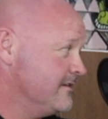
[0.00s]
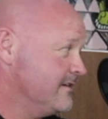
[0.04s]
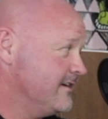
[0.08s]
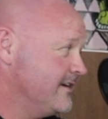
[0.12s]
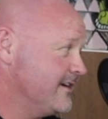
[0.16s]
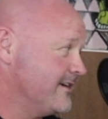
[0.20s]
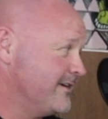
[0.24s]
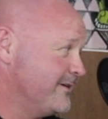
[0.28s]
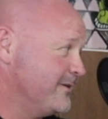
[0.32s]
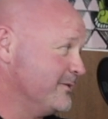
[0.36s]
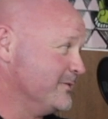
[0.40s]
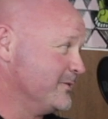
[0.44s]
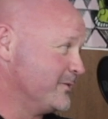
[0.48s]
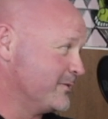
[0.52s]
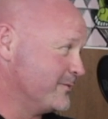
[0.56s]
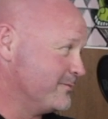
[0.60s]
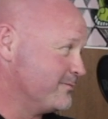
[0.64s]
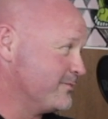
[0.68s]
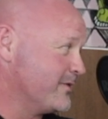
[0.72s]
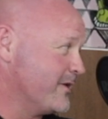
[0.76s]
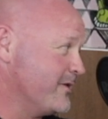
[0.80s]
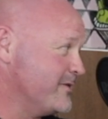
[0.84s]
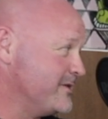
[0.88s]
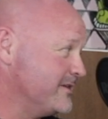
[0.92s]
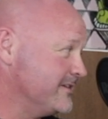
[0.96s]
had a whole lot of
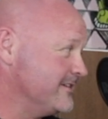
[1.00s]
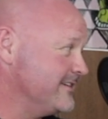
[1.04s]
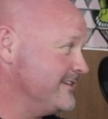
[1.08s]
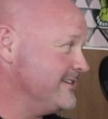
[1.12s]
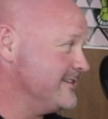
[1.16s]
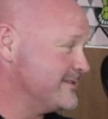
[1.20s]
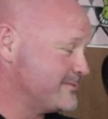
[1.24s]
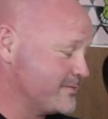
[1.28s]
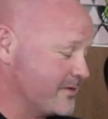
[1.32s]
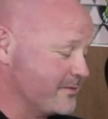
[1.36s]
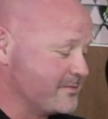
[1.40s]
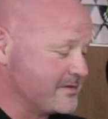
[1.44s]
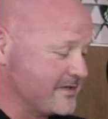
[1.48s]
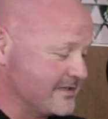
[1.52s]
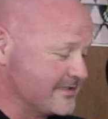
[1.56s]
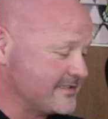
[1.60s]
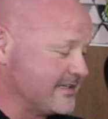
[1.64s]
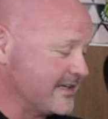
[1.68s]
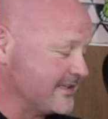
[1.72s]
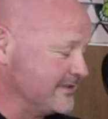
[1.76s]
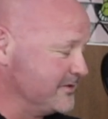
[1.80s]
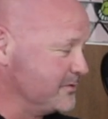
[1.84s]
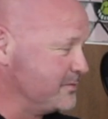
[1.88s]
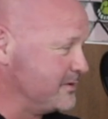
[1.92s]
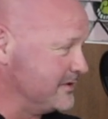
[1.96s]
protein, it's probably going to
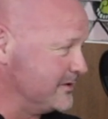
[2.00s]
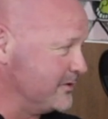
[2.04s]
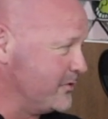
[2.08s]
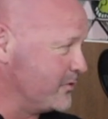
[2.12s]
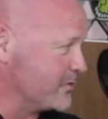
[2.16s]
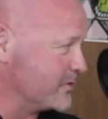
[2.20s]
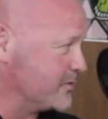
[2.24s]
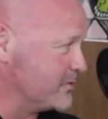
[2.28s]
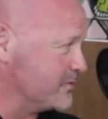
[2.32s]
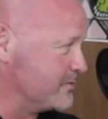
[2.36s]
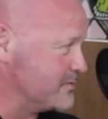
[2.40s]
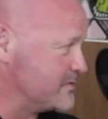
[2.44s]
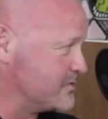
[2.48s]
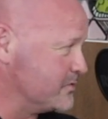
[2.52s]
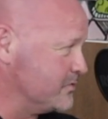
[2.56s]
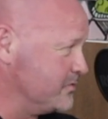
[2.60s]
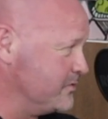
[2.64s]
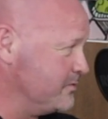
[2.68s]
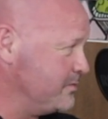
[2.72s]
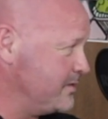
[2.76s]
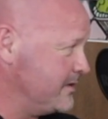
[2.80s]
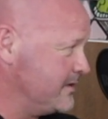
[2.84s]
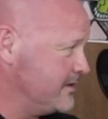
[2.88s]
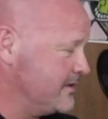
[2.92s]
take a little bit longer to absorb.